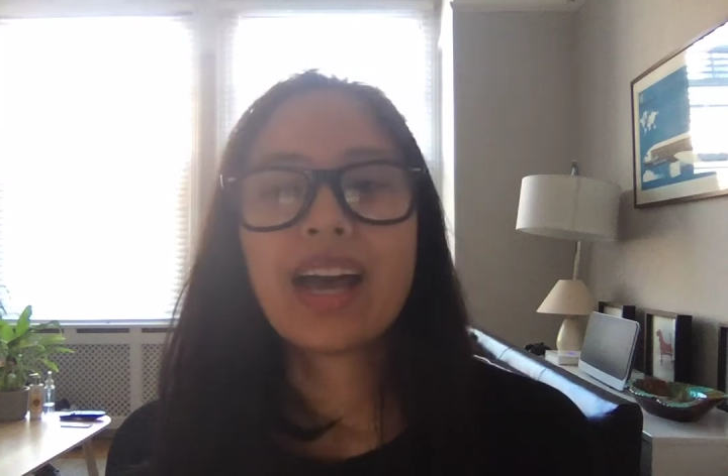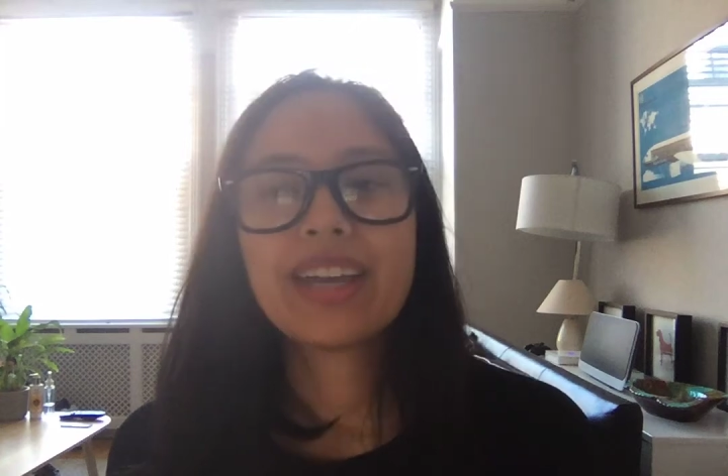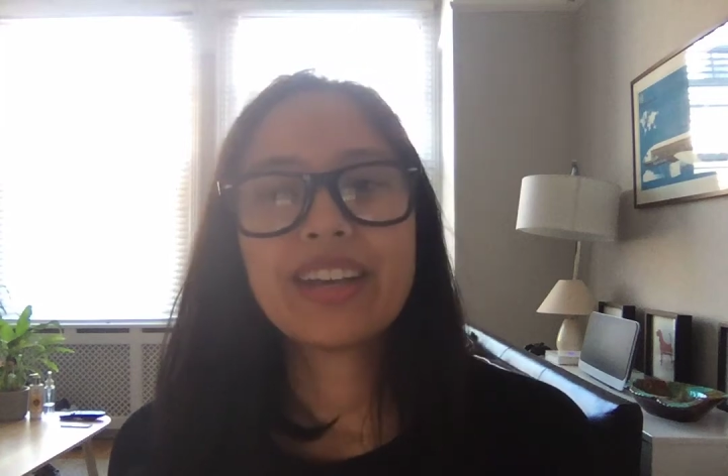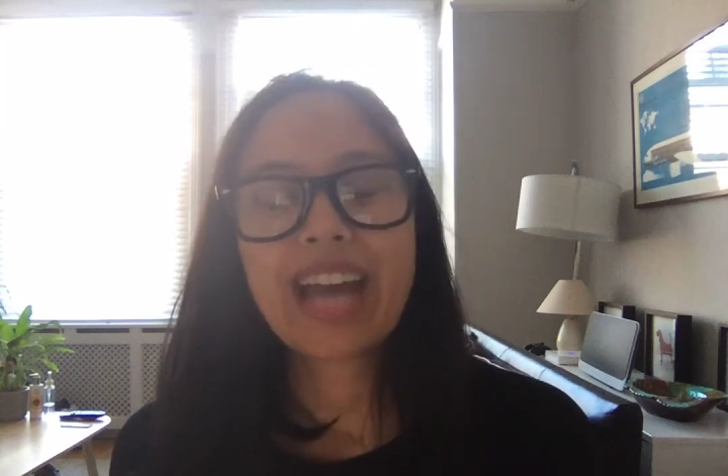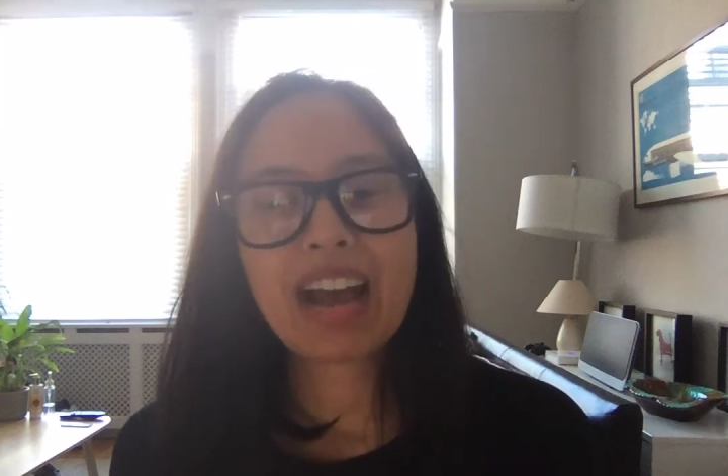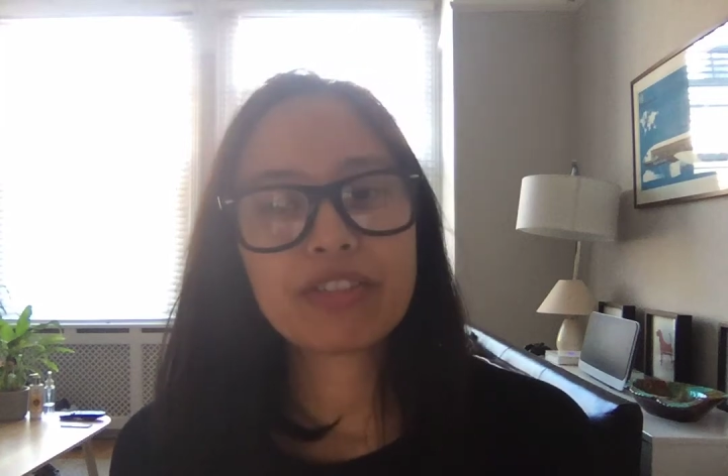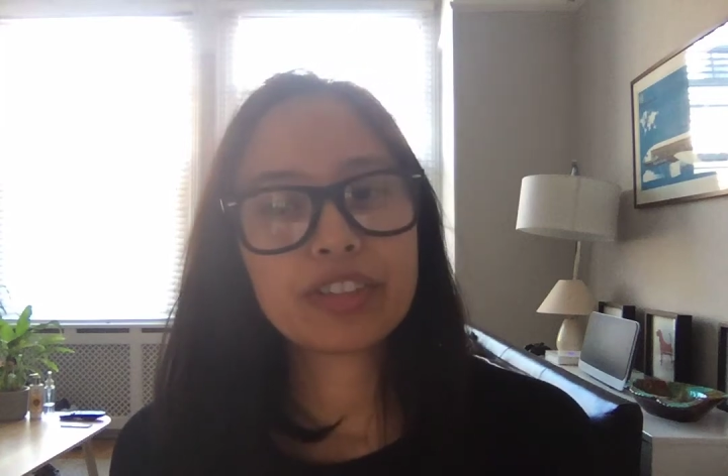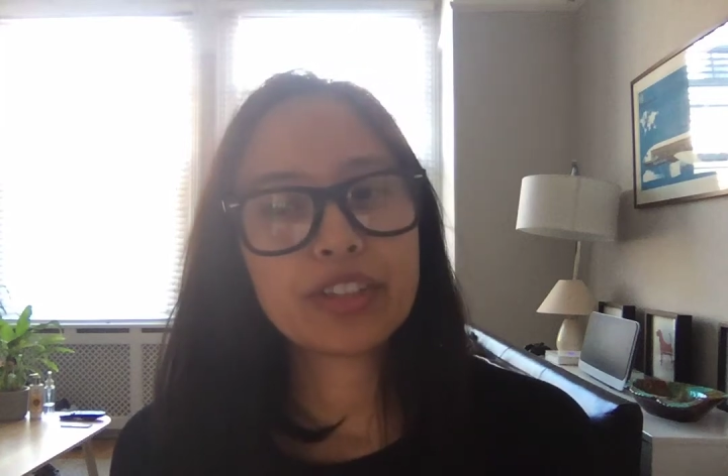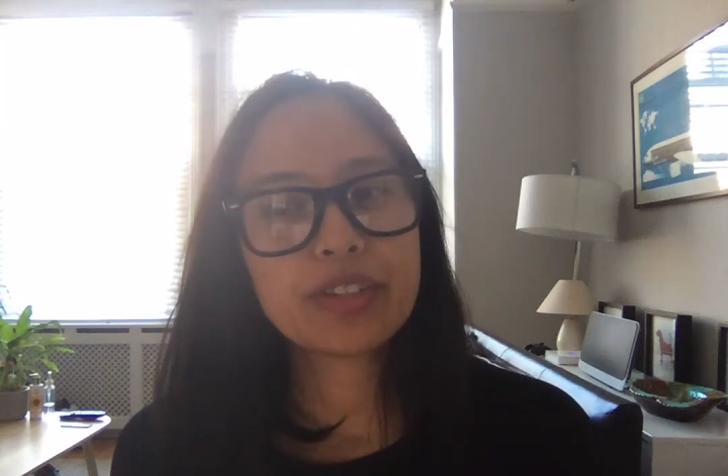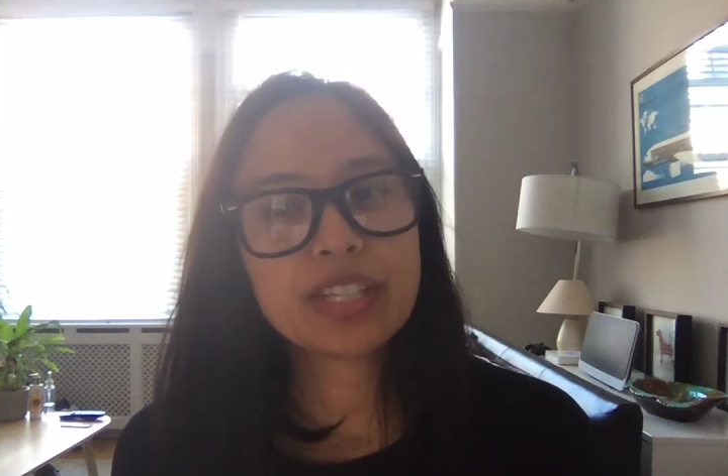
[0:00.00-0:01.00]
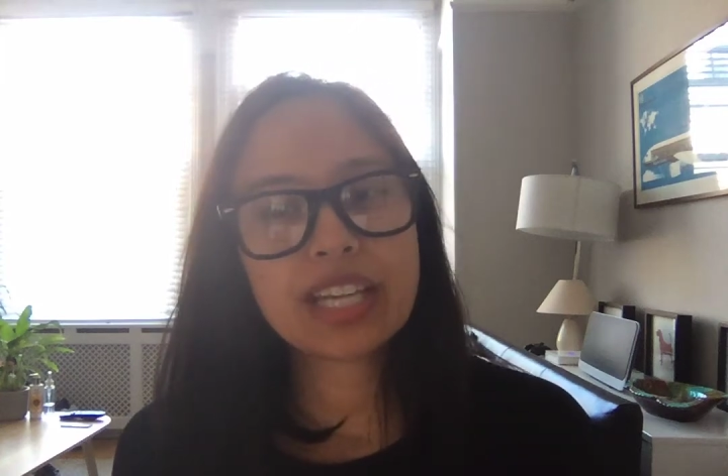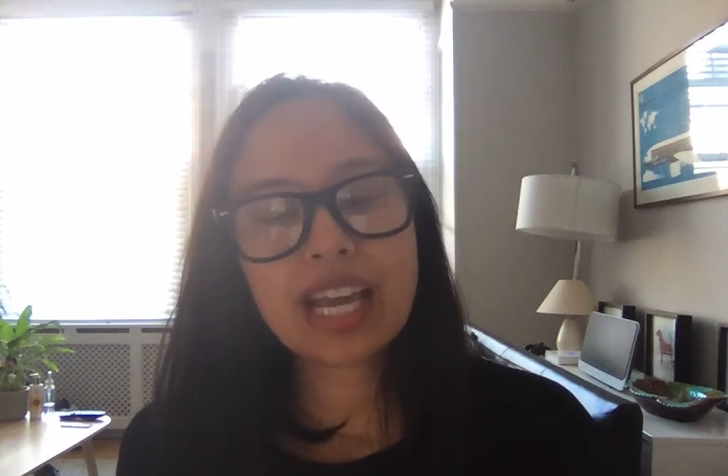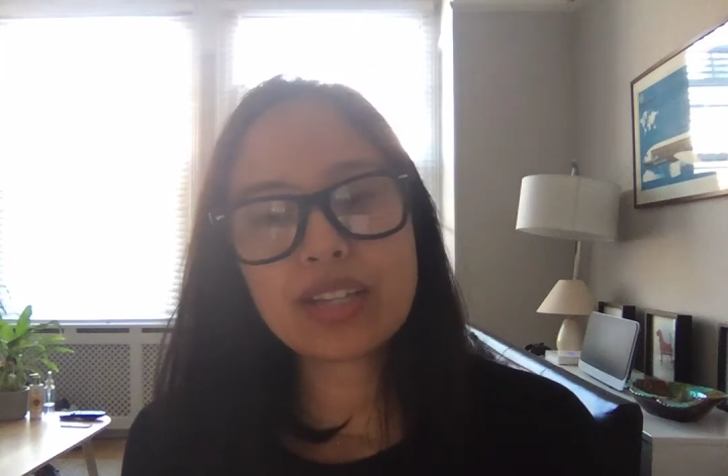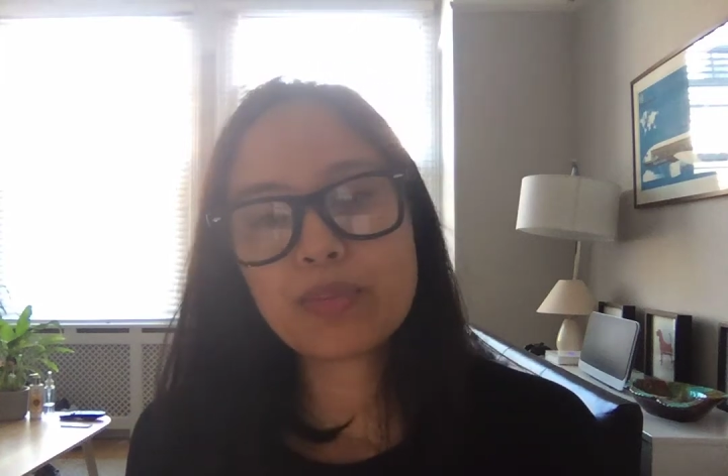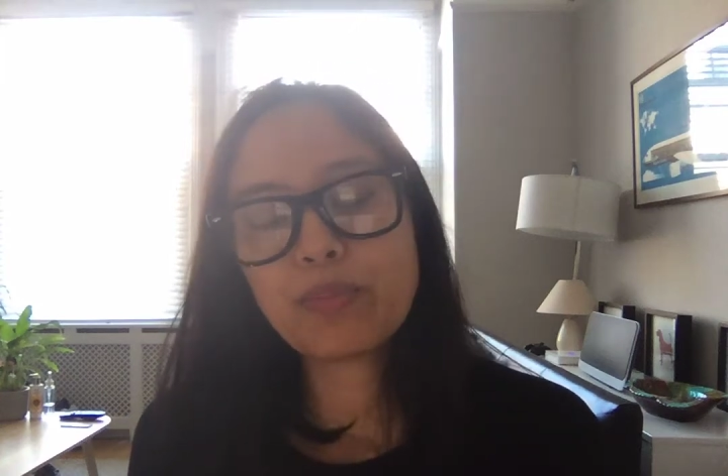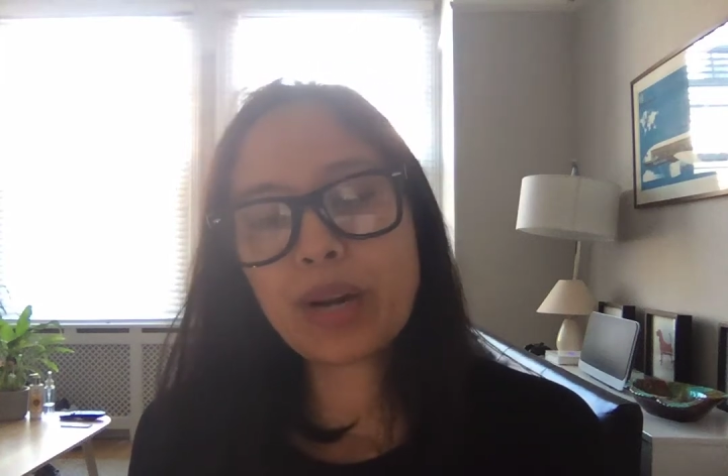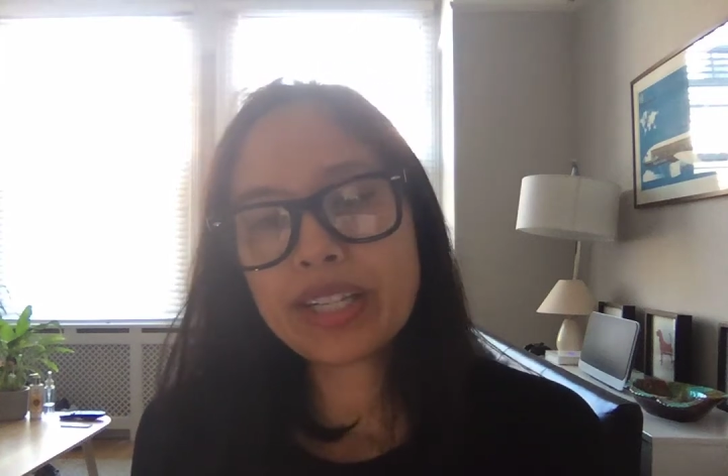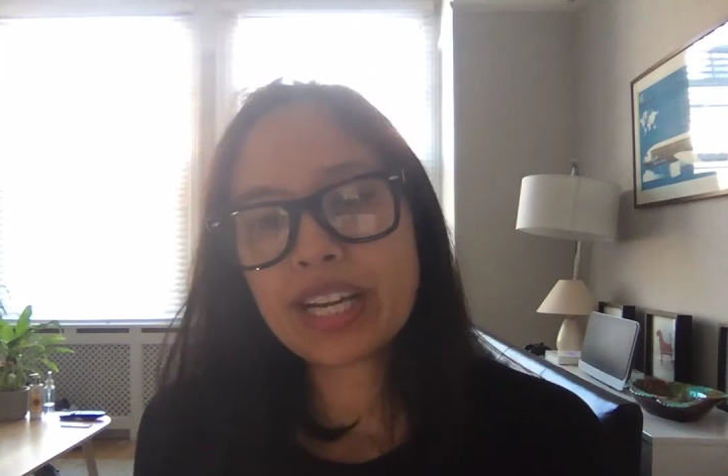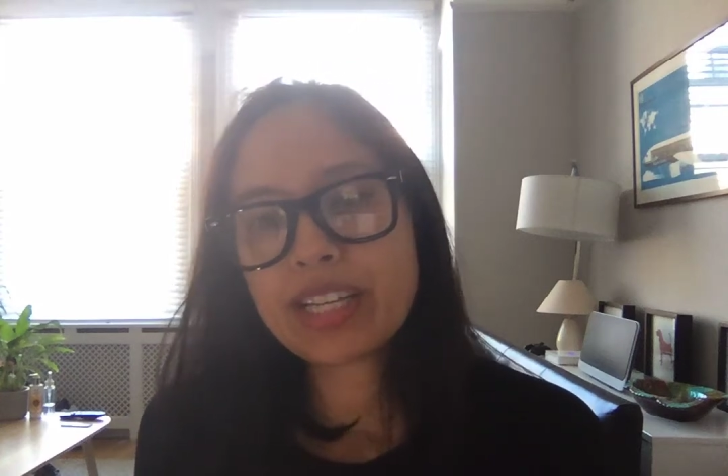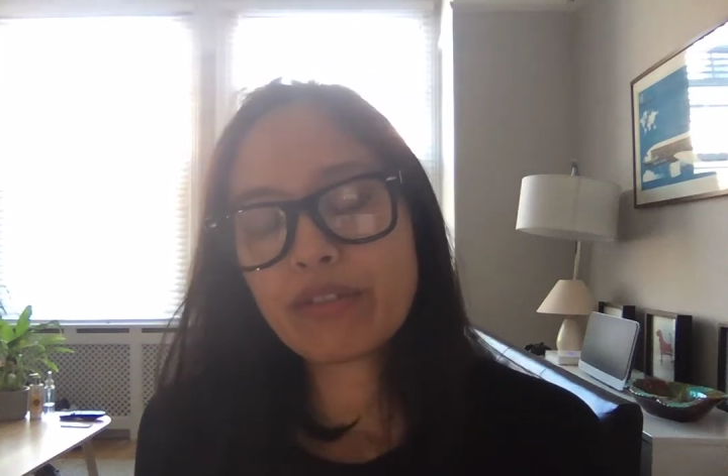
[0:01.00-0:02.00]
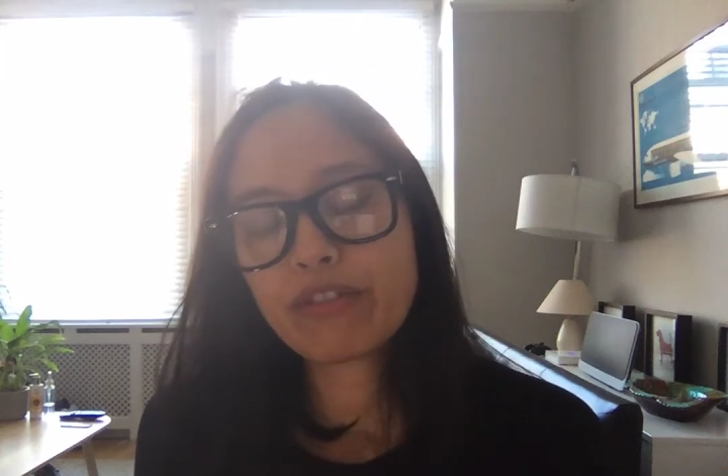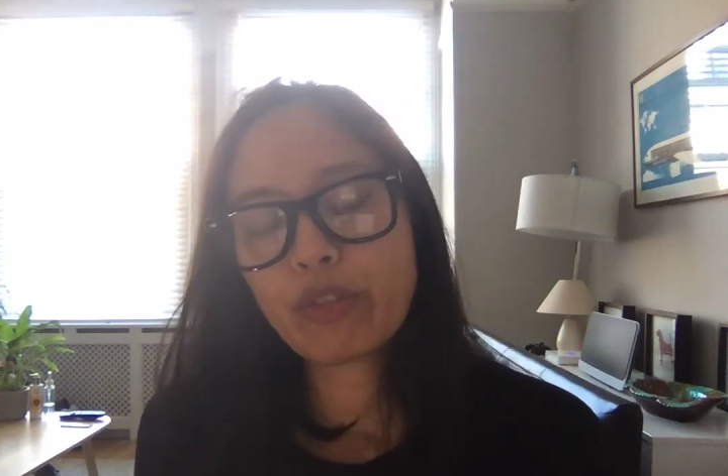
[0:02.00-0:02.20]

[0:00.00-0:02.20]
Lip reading: Good afternoon. Today is Monday,